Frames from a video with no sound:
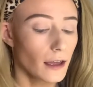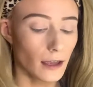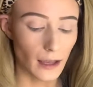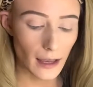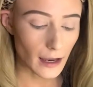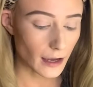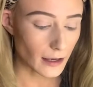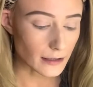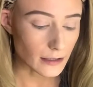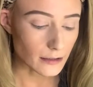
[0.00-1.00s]

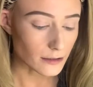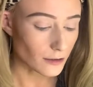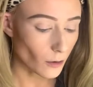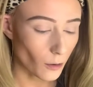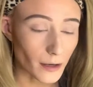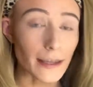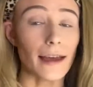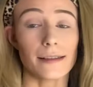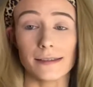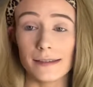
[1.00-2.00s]
And
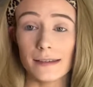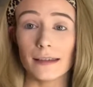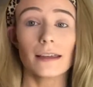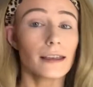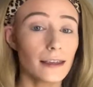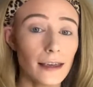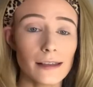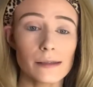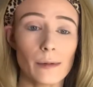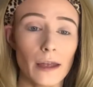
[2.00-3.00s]
yes,
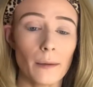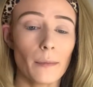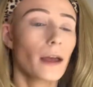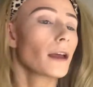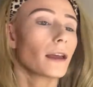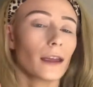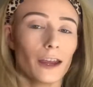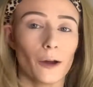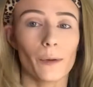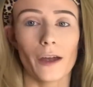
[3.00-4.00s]
ma'am,
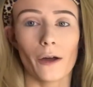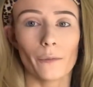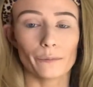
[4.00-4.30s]
here we go.